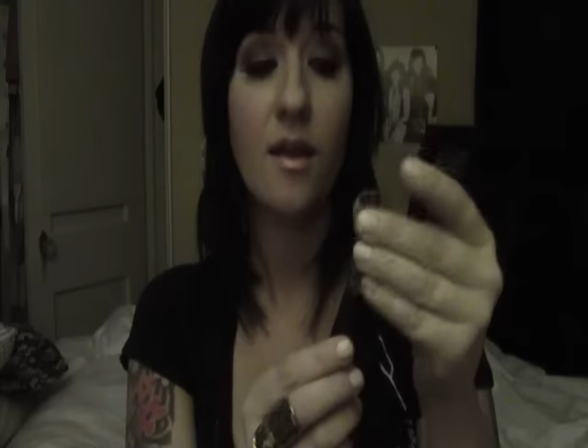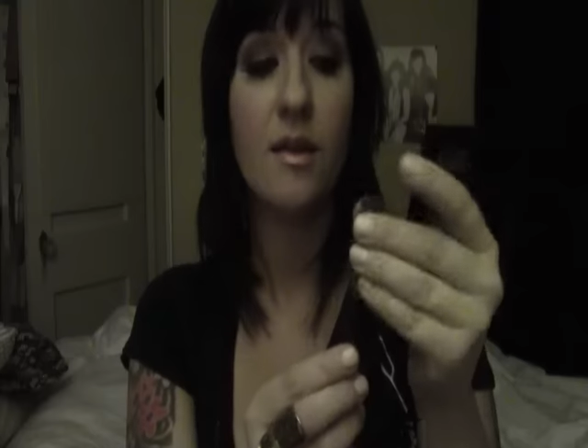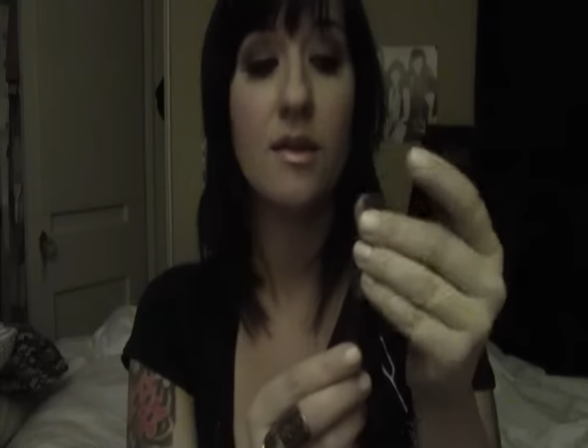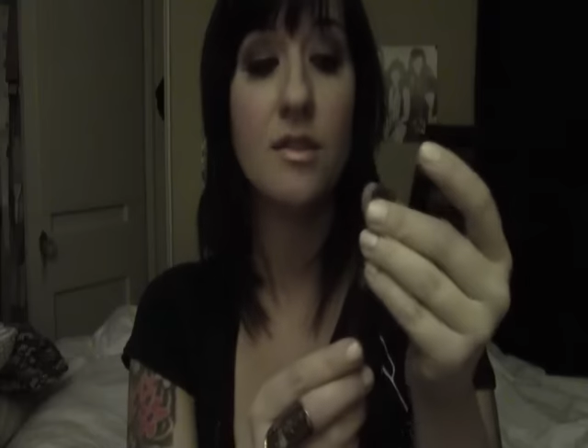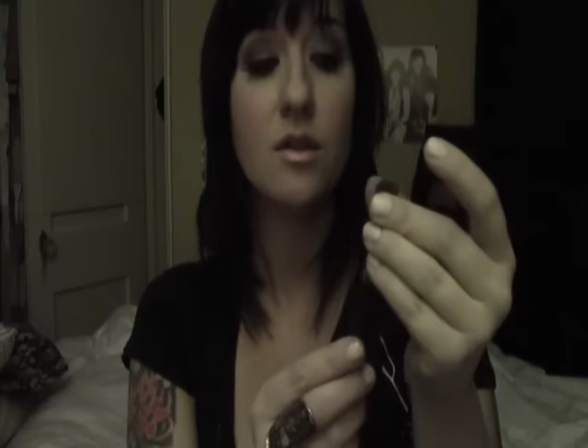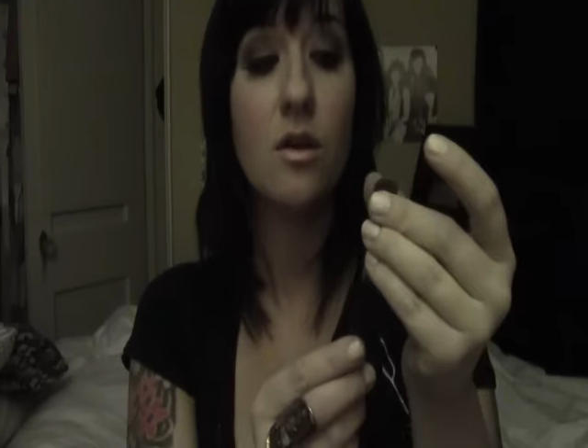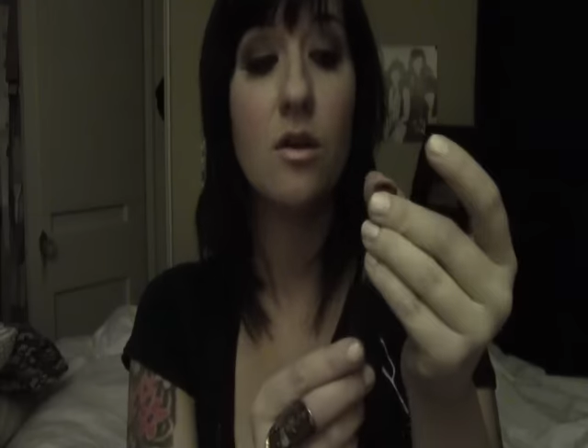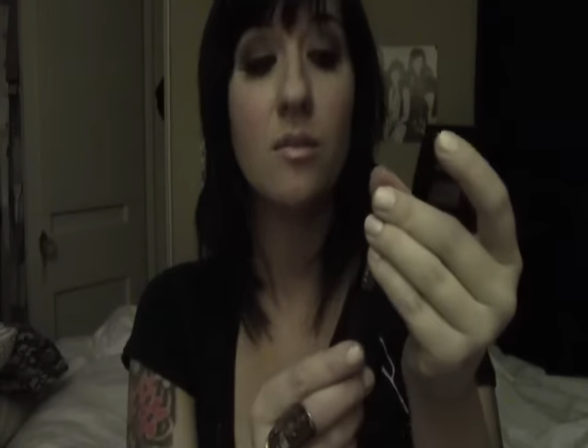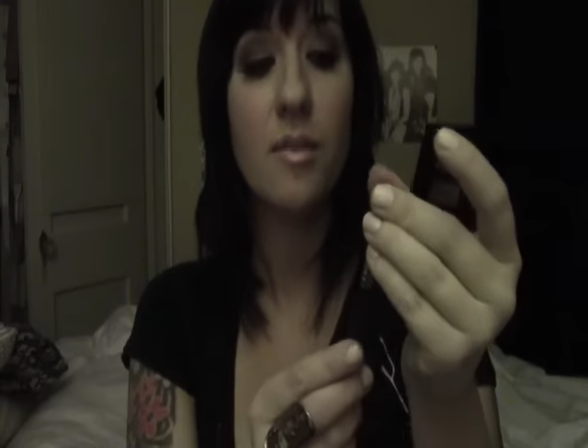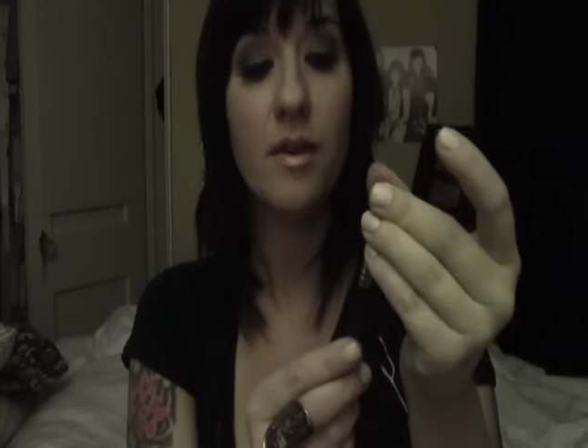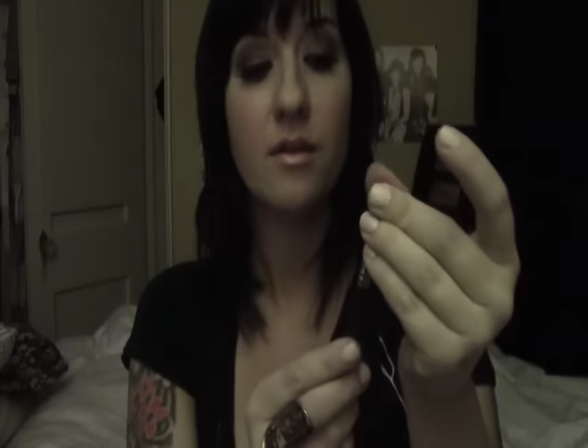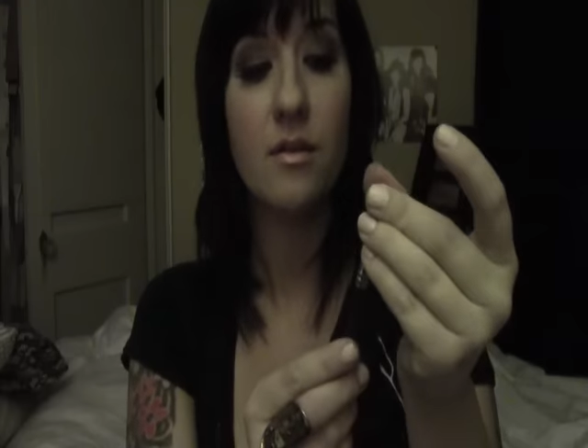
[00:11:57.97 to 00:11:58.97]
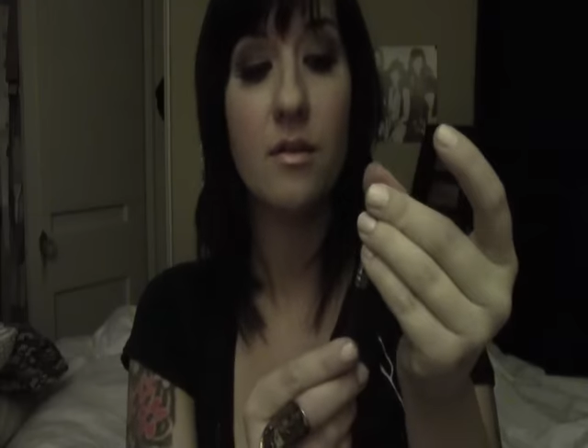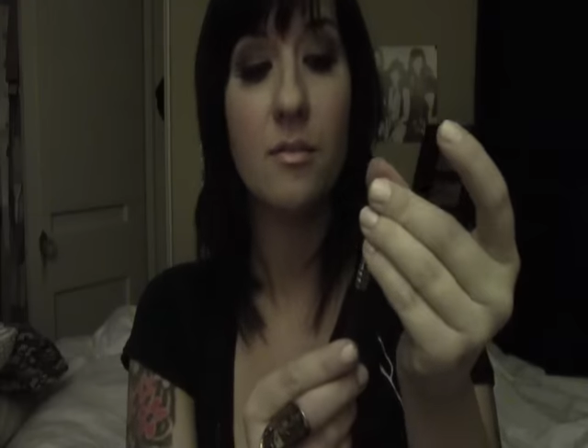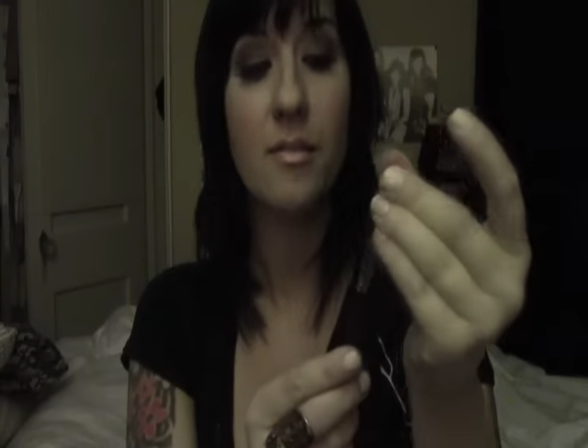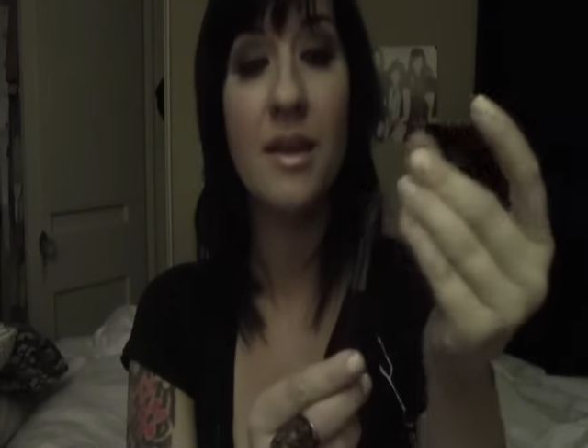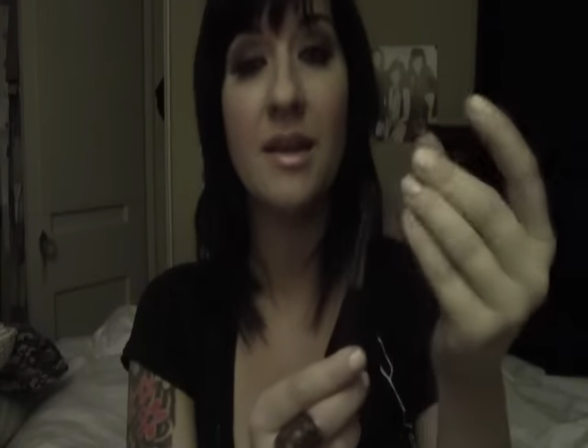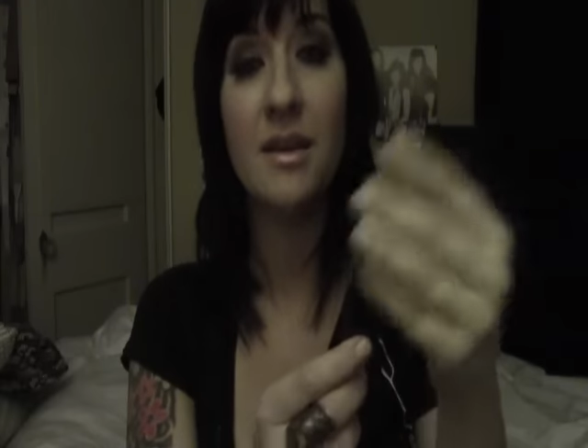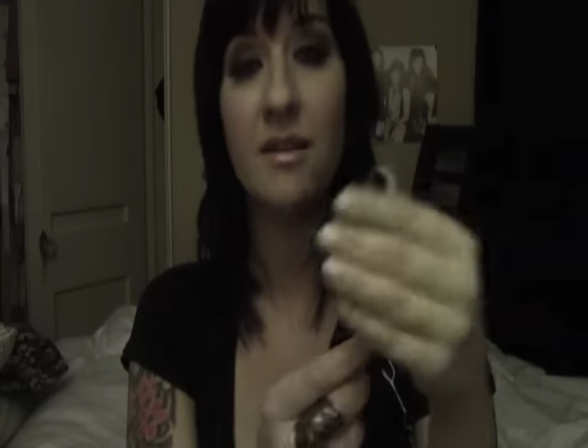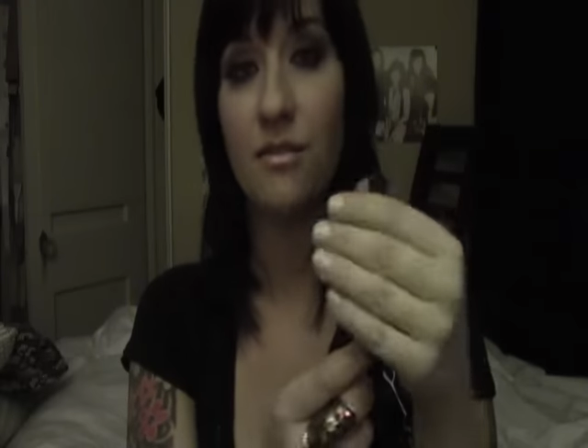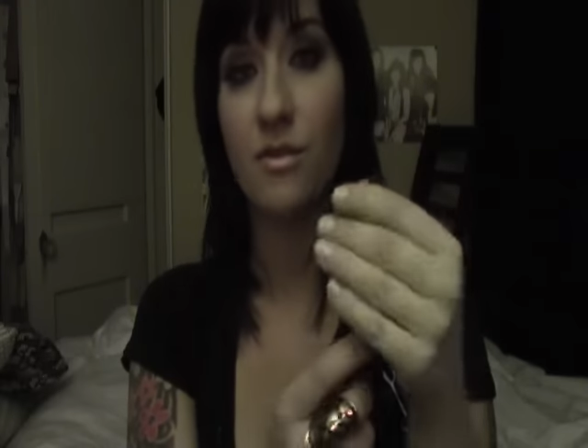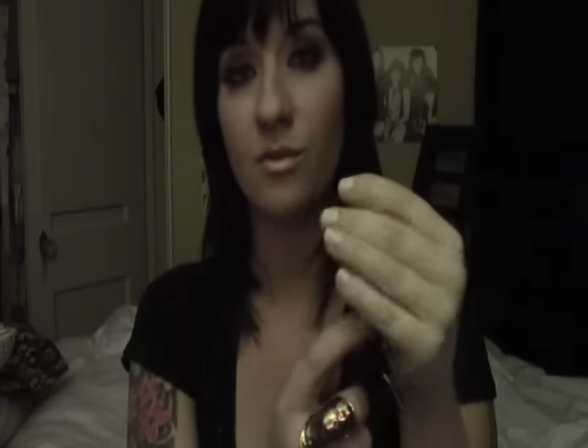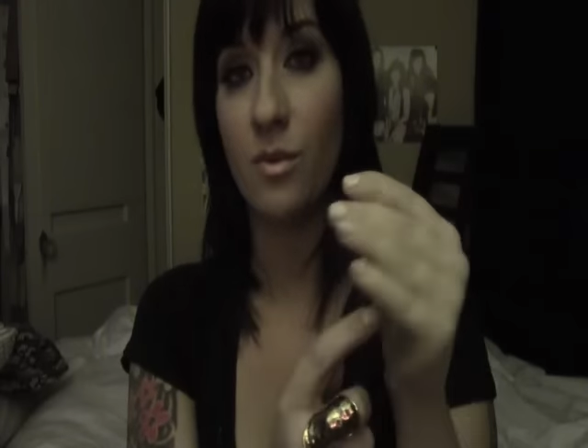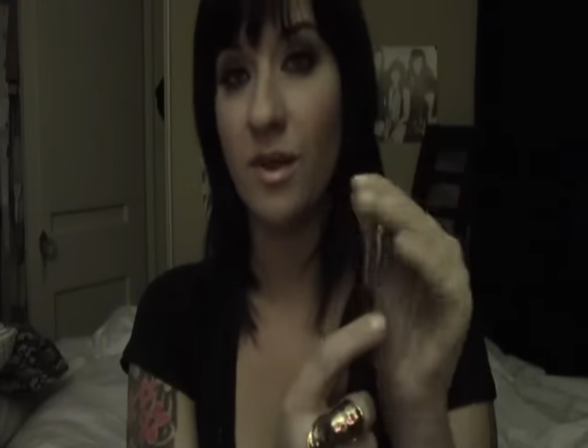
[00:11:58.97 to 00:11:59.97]
and talk about the many
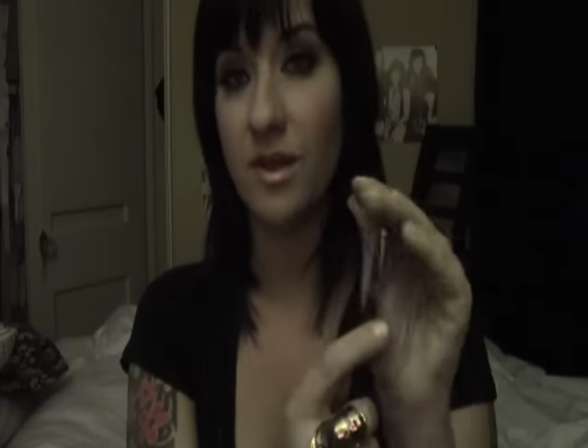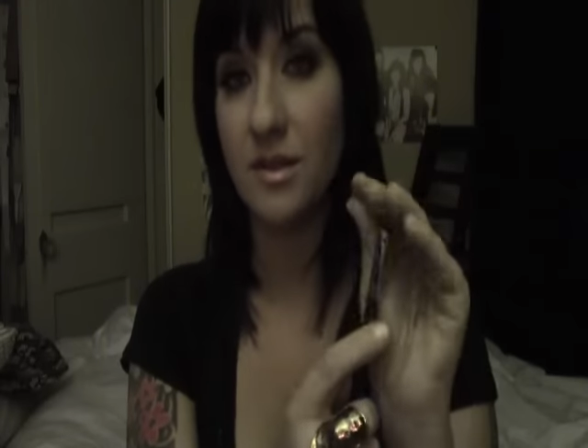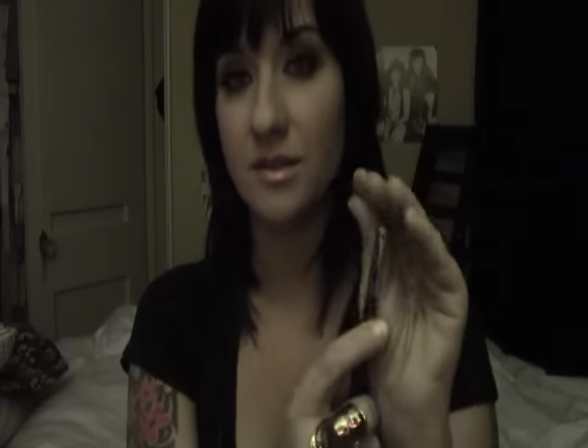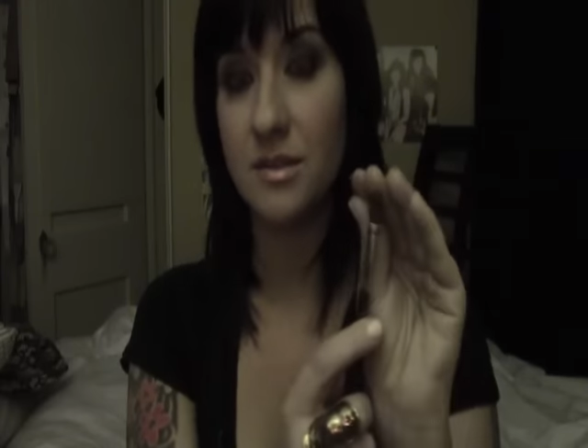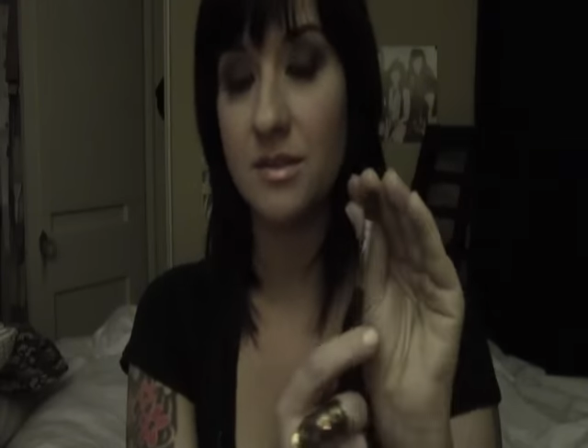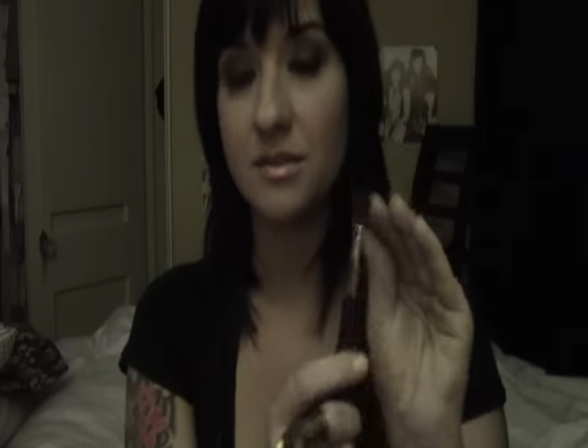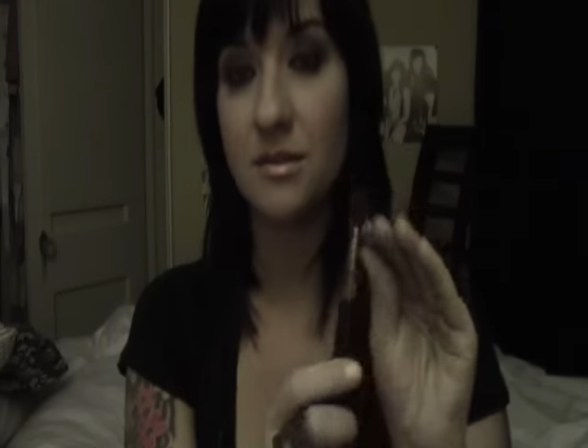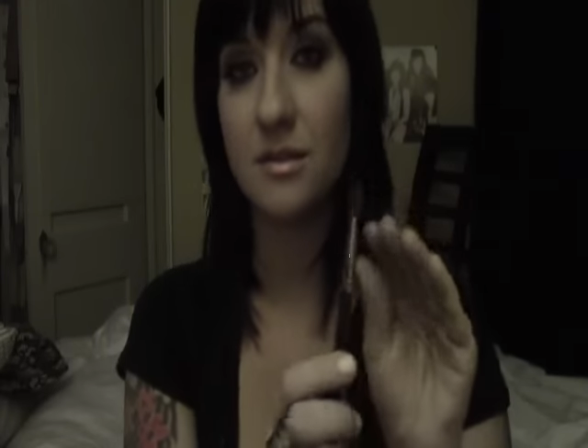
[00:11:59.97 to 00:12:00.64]
different ways